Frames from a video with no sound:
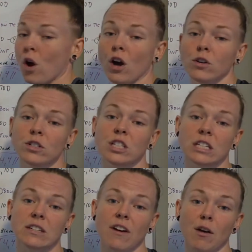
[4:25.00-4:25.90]

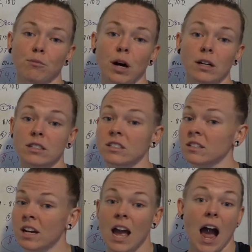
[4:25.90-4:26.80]

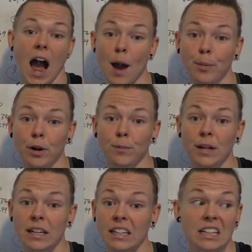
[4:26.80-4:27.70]
$165. I put them
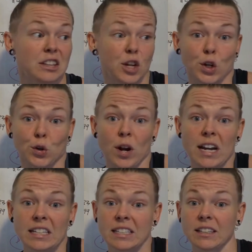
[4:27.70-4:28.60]
in, they're
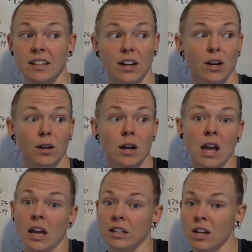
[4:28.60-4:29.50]
great, they're
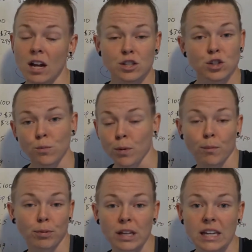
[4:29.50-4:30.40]
not super
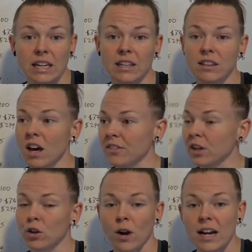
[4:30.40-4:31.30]
blingy,
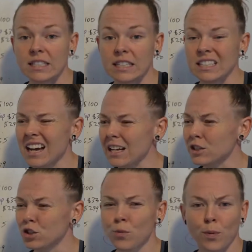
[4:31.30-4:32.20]
nothing crazy, not
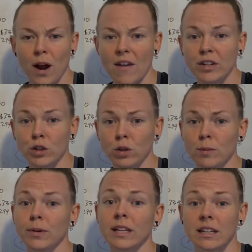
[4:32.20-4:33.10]
super heavy duty,
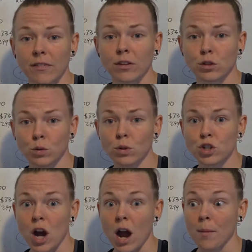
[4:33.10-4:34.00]
but they definitely do the
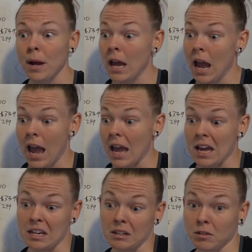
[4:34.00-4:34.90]
job,
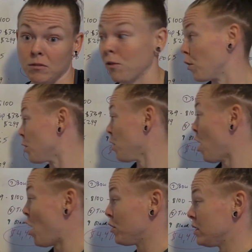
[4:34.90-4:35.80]
and for
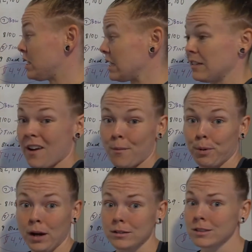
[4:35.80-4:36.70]

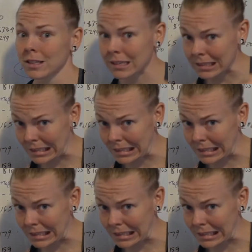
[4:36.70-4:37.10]
$165,